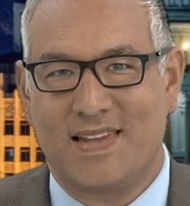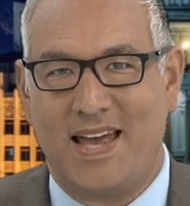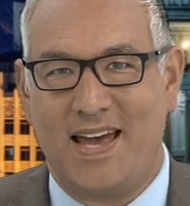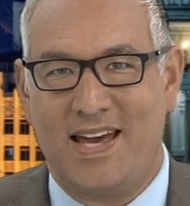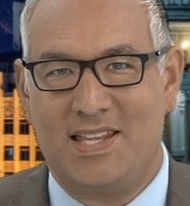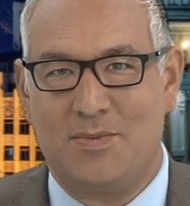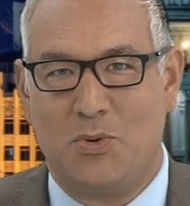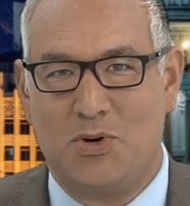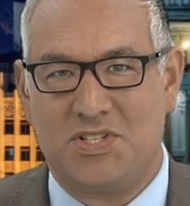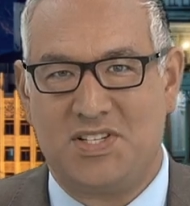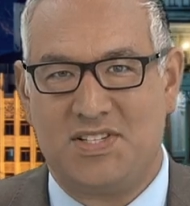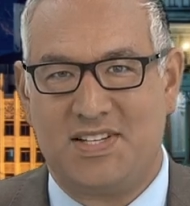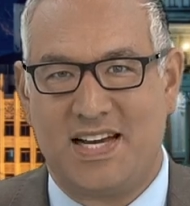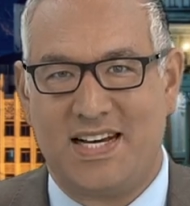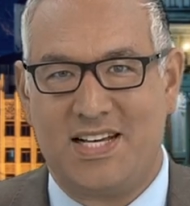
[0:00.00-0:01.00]
And the
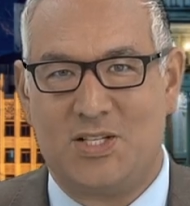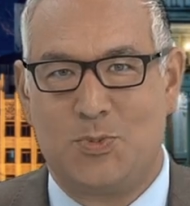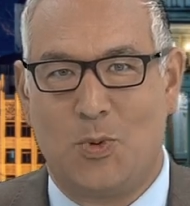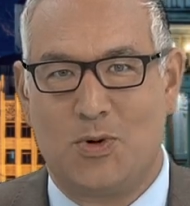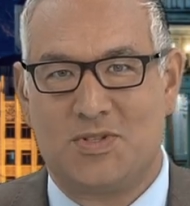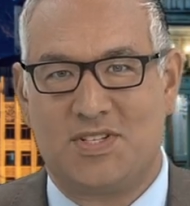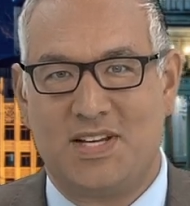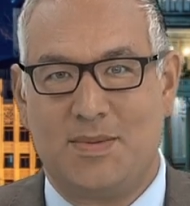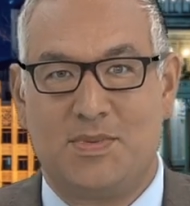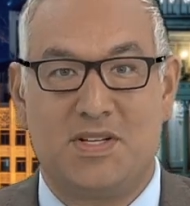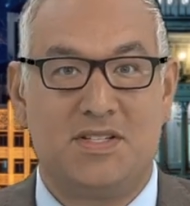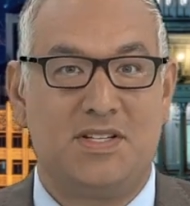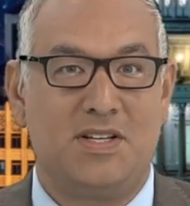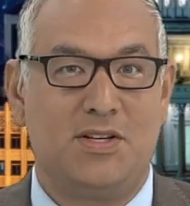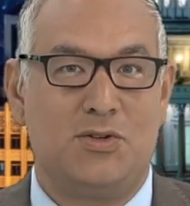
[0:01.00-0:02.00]
Boise State esports team
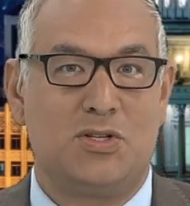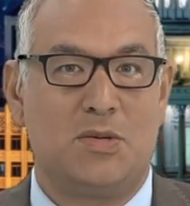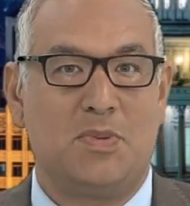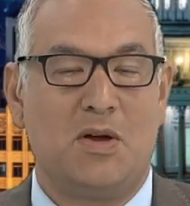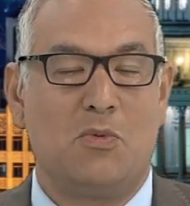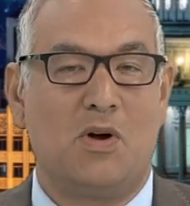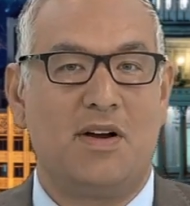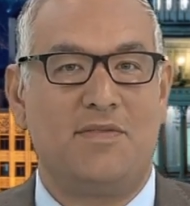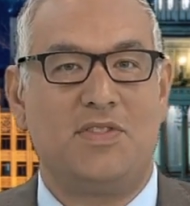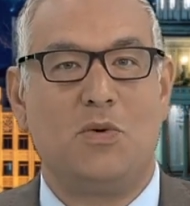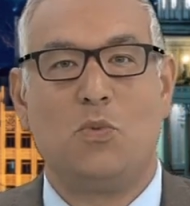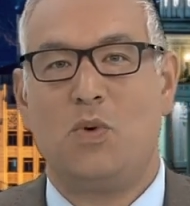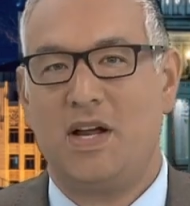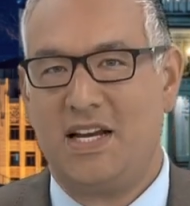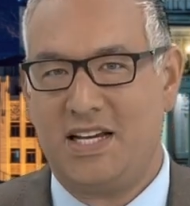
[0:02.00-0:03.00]
continues to be one of the
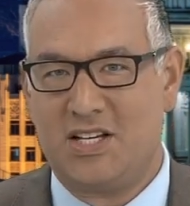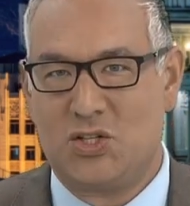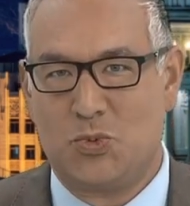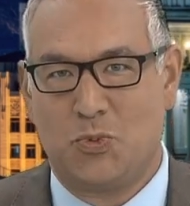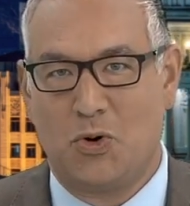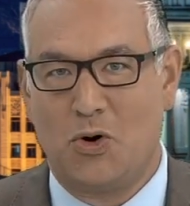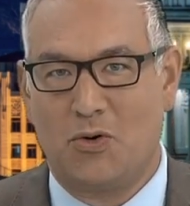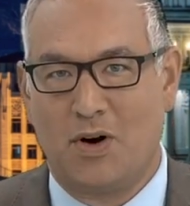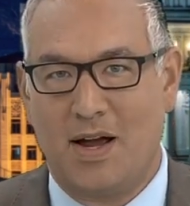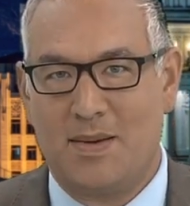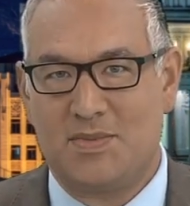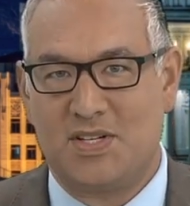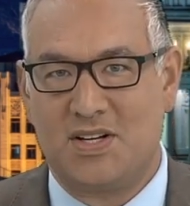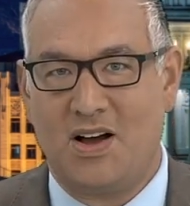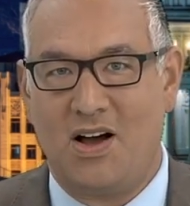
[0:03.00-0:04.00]
winningest
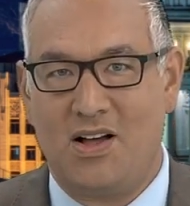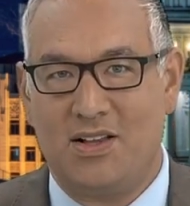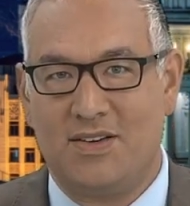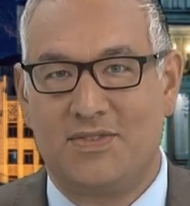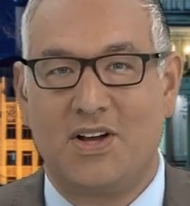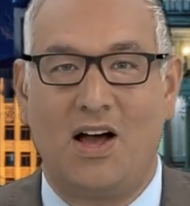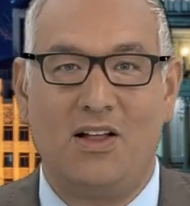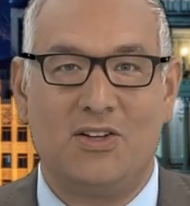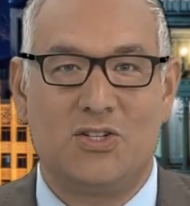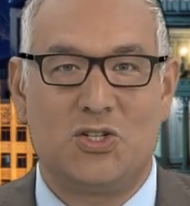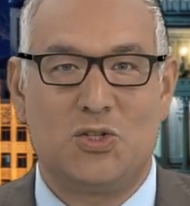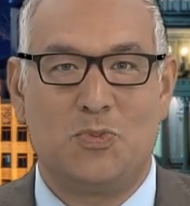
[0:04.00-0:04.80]
programs in all of college